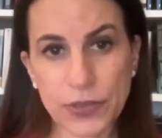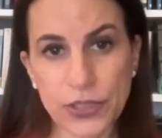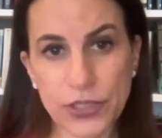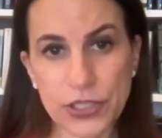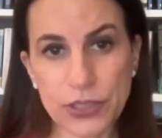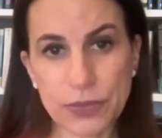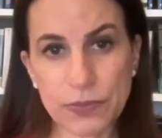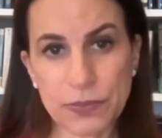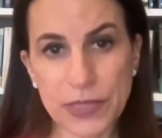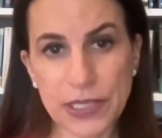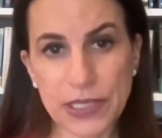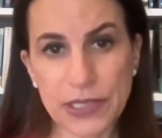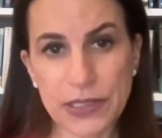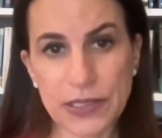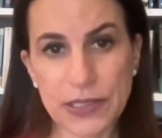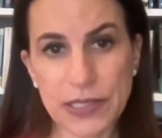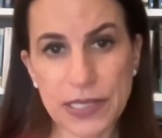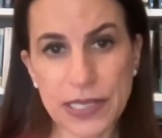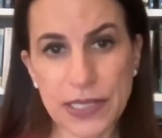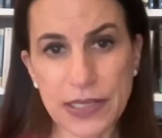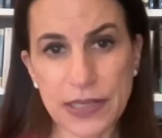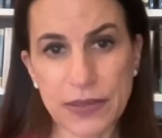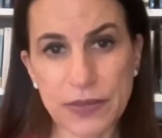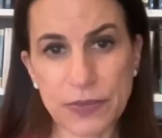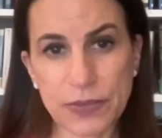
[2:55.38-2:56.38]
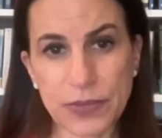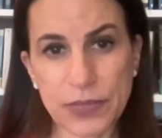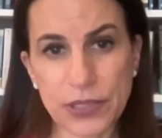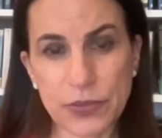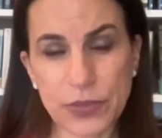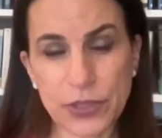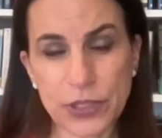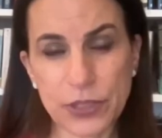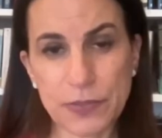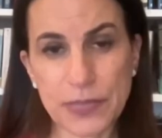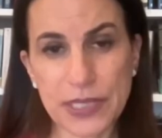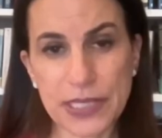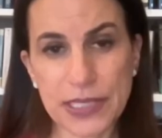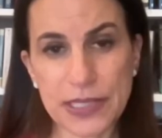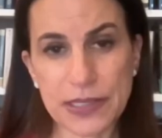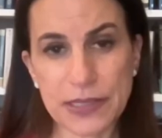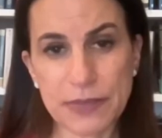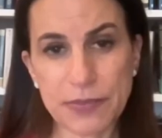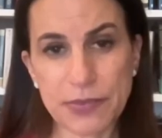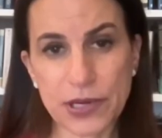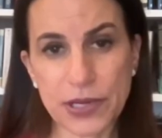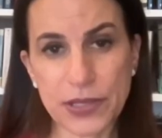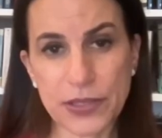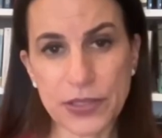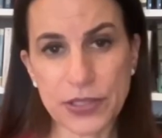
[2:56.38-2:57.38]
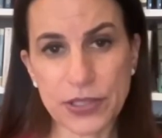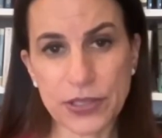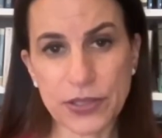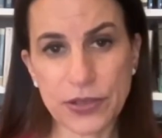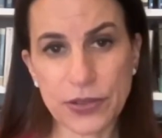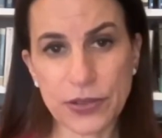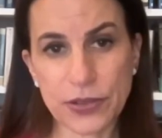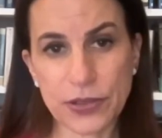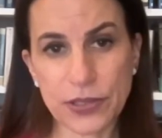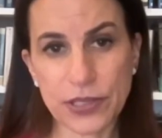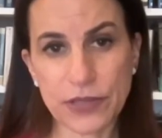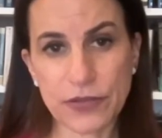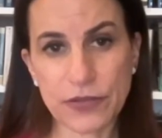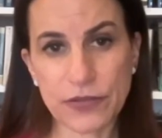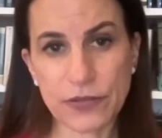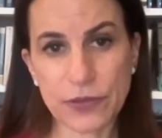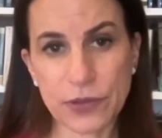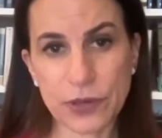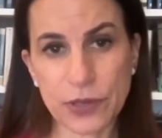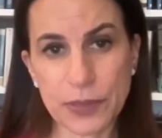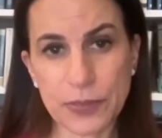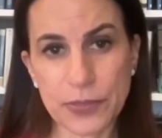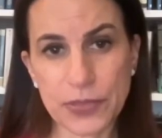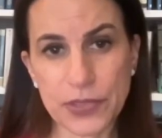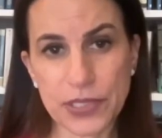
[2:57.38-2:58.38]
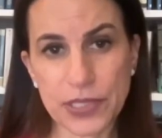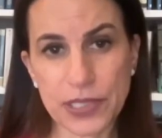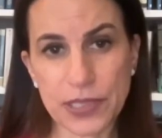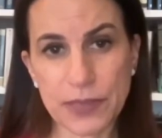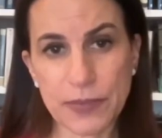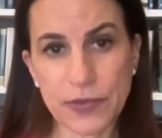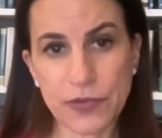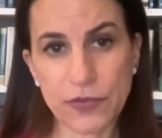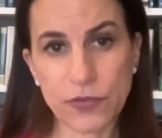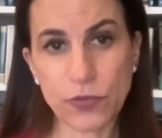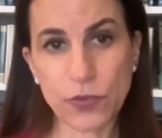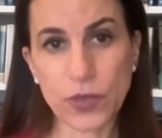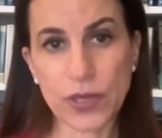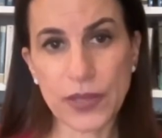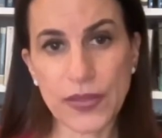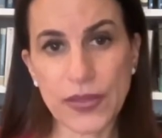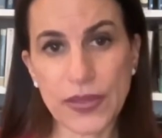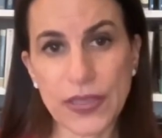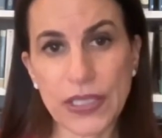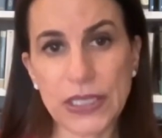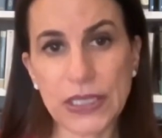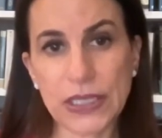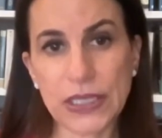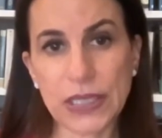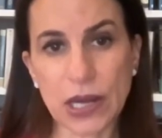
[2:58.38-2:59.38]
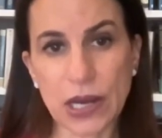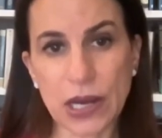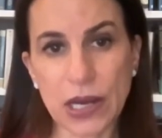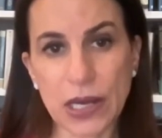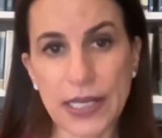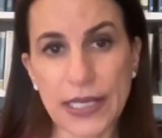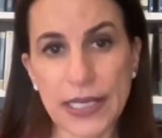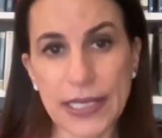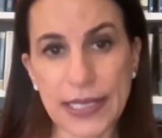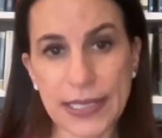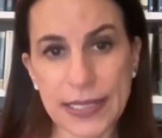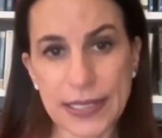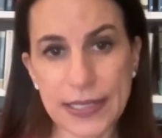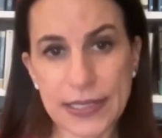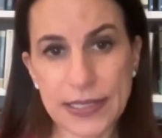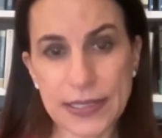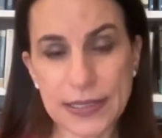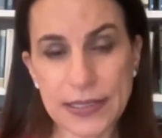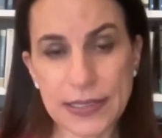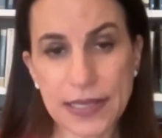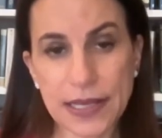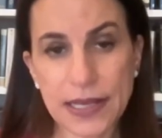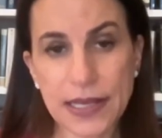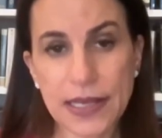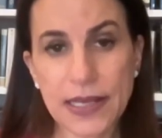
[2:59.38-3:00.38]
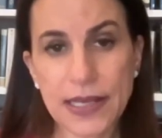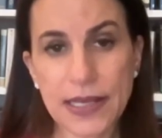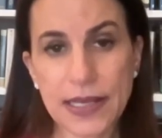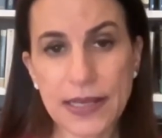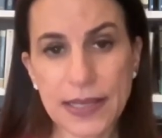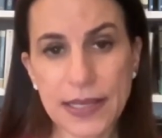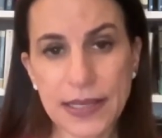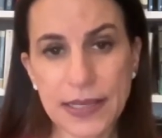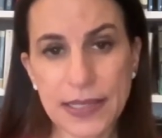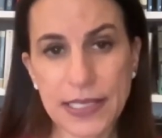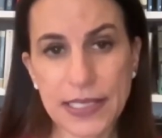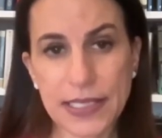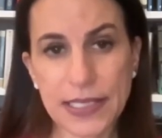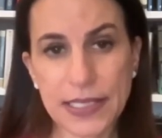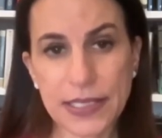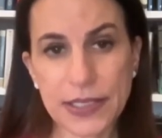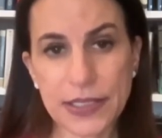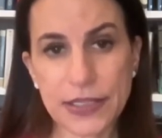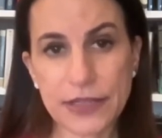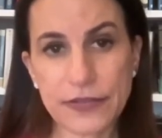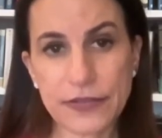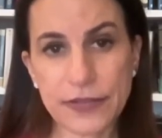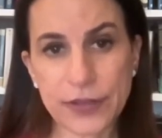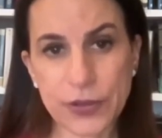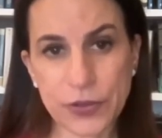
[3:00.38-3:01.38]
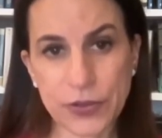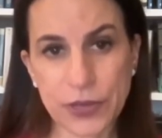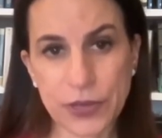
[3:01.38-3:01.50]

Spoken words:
which means the prosecutor informs them of what the law is that they need to